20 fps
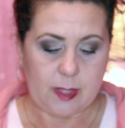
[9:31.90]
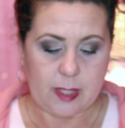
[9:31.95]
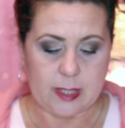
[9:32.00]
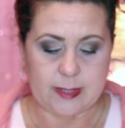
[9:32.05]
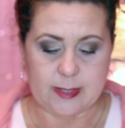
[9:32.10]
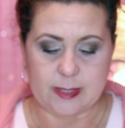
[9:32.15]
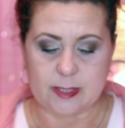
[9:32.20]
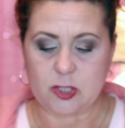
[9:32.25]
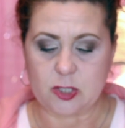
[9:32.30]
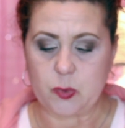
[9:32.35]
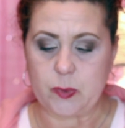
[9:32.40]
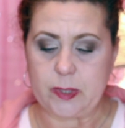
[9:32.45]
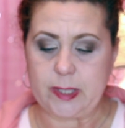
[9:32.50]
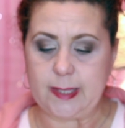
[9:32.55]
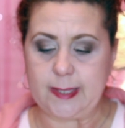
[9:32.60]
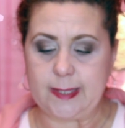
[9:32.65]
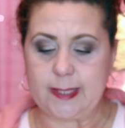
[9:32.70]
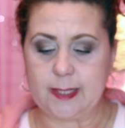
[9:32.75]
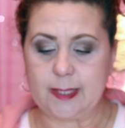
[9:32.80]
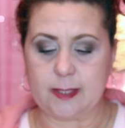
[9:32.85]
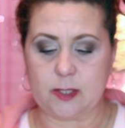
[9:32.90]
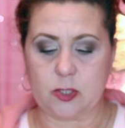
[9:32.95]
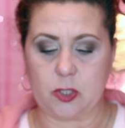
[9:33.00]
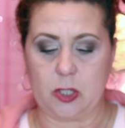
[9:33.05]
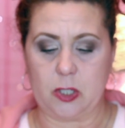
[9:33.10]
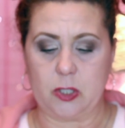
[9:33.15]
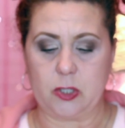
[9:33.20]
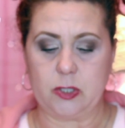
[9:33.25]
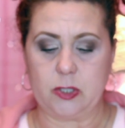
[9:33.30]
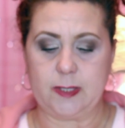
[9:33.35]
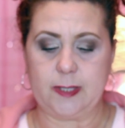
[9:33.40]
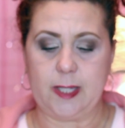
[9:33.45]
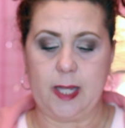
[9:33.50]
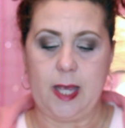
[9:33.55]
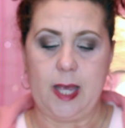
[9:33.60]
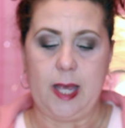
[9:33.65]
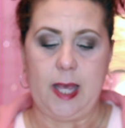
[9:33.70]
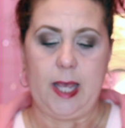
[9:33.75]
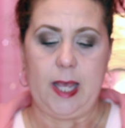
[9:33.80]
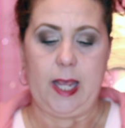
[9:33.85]
This is $26
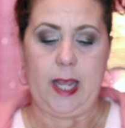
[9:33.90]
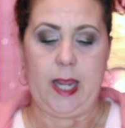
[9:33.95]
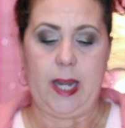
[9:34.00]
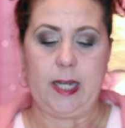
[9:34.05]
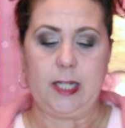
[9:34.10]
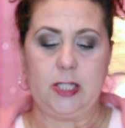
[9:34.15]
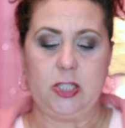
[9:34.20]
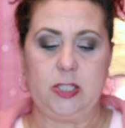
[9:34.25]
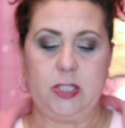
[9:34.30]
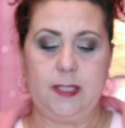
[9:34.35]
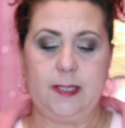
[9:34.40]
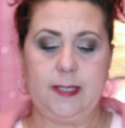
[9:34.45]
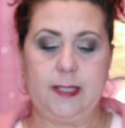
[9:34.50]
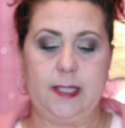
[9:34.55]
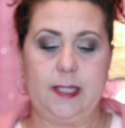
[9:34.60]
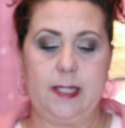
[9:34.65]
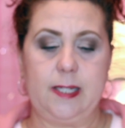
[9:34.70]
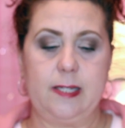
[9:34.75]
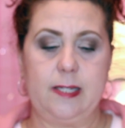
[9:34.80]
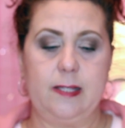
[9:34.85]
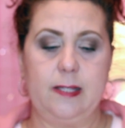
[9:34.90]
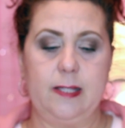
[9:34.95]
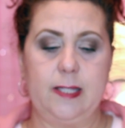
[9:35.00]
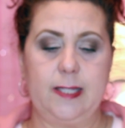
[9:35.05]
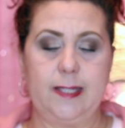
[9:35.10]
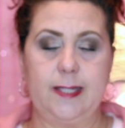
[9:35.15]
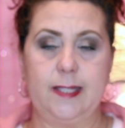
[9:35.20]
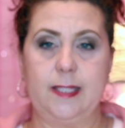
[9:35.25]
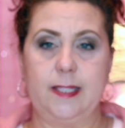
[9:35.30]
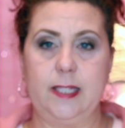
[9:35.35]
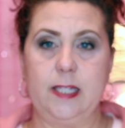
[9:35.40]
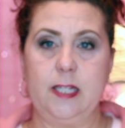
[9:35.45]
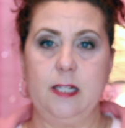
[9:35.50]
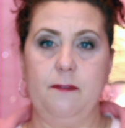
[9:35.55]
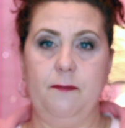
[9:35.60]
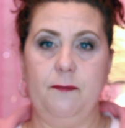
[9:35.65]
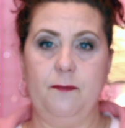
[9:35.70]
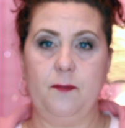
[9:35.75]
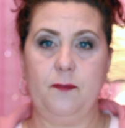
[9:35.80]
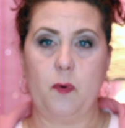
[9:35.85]
and it's just in the
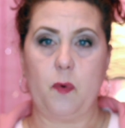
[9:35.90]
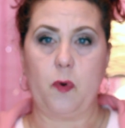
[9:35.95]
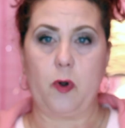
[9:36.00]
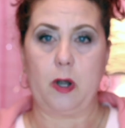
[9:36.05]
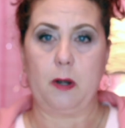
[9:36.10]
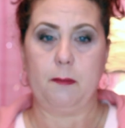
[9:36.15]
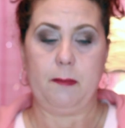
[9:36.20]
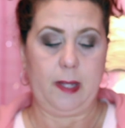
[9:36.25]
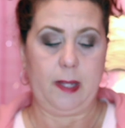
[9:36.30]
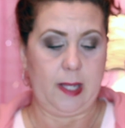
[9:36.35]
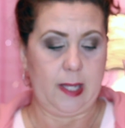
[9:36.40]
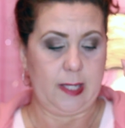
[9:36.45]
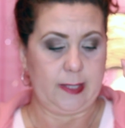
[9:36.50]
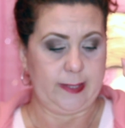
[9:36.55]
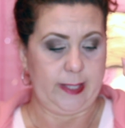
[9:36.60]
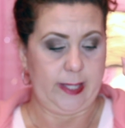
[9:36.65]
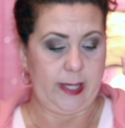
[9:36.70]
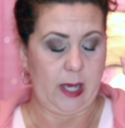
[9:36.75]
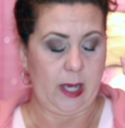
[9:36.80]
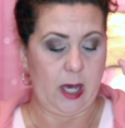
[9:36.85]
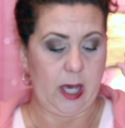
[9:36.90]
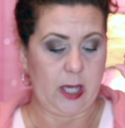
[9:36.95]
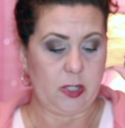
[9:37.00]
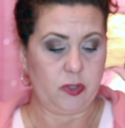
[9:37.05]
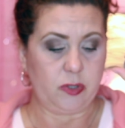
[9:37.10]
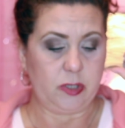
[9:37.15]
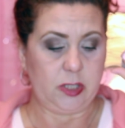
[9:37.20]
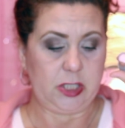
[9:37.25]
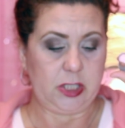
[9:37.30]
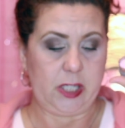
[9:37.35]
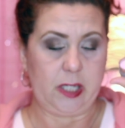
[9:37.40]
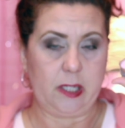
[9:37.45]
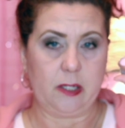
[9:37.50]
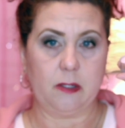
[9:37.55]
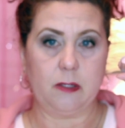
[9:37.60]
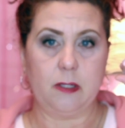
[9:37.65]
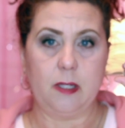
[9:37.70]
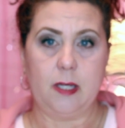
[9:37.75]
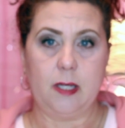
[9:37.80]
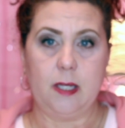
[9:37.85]
stick form. It's a
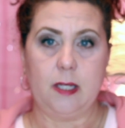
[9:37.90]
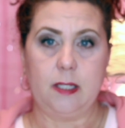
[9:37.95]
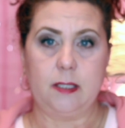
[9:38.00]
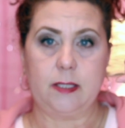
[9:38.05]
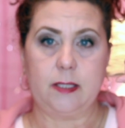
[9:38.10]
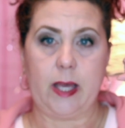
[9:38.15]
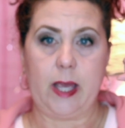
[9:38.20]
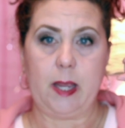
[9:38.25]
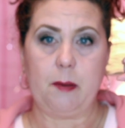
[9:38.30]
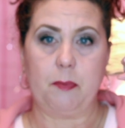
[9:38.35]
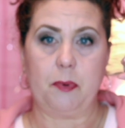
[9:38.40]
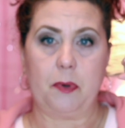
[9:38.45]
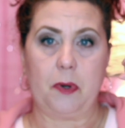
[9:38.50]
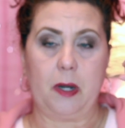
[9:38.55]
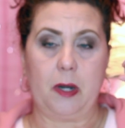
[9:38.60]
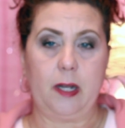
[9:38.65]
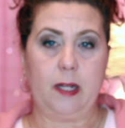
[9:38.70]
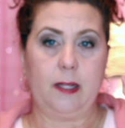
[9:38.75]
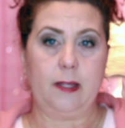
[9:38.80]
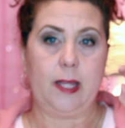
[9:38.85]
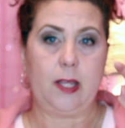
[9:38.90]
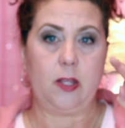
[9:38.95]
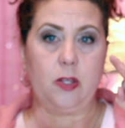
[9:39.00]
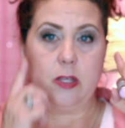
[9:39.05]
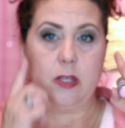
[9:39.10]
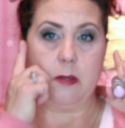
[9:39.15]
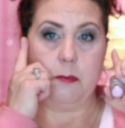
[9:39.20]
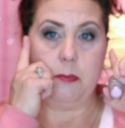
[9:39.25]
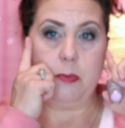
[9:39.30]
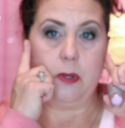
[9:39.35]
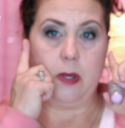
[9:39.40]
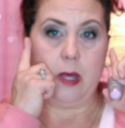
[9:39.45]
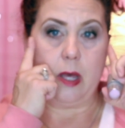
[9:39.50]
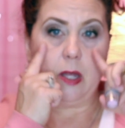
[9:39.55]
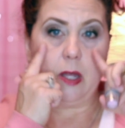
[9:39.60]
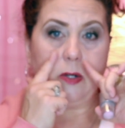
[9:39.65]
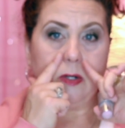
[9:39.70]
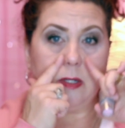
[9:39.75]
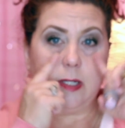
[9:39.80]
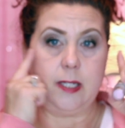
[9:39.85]
hydrogel type product that you can put
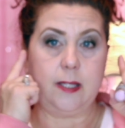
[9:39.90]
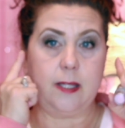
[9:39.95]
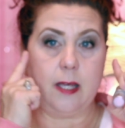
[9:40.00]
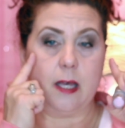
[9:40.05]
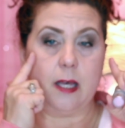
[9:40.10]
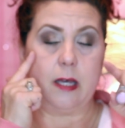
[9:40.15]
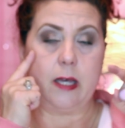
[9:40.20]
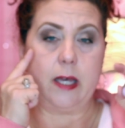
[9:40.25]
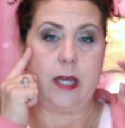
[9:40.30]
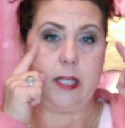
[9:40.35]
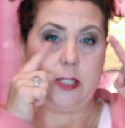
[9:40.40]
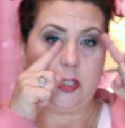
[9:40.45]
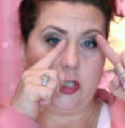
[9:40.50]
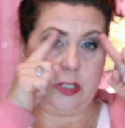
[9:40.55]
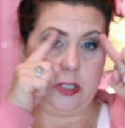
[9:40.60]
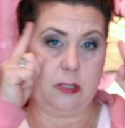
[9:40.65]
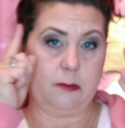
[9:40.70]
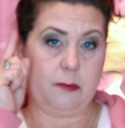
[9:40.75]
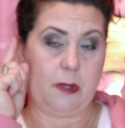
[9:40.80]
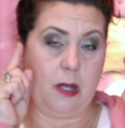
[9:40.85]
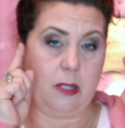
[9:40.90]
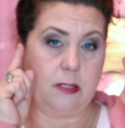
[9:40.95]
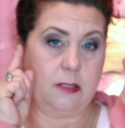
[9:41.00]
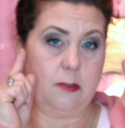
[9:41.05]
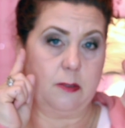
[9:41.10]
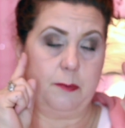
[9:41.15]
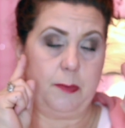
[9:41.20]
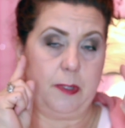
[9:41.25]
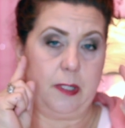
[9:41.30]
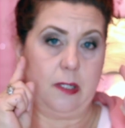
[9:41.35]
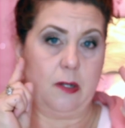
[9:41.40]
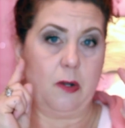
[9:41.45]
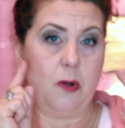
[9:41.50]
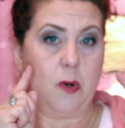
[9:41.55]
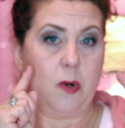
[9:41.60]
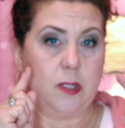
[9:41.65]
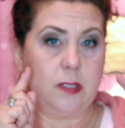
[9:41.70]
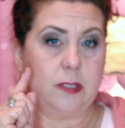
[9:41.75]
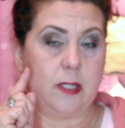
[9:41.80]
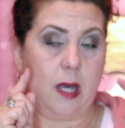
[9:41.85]
underneath the eyes. You can also put it
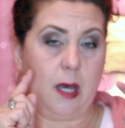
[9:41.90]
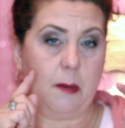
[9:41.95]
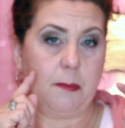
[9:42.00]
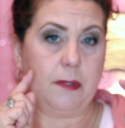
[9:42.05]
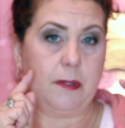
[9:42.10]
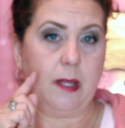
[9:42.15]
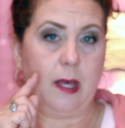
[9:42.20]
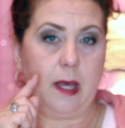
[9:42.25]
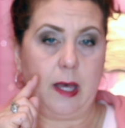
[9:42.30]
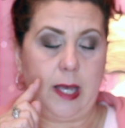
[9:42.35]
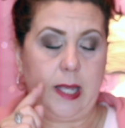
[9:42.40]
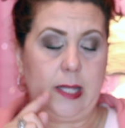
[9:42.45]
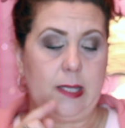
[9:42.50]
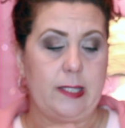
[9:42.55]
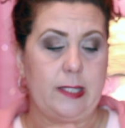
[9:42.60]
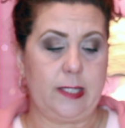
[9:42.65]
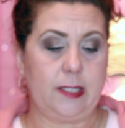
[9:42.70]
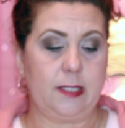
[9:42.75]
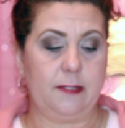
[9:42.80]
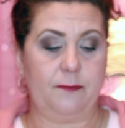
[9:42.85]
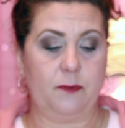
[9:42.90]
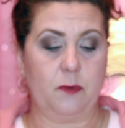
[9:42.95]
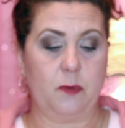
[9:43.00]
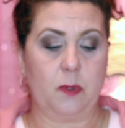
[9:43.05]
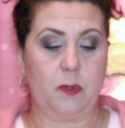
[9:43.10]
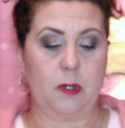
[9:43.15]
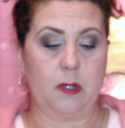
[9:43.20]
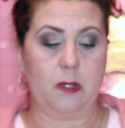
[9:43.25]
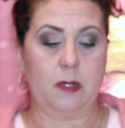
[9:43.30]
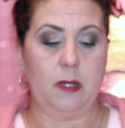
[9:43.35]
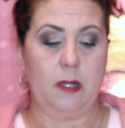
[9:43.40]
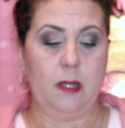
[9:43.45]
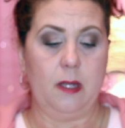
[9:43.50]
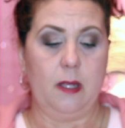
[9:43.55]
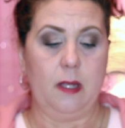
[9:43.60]
on top of the eyelids for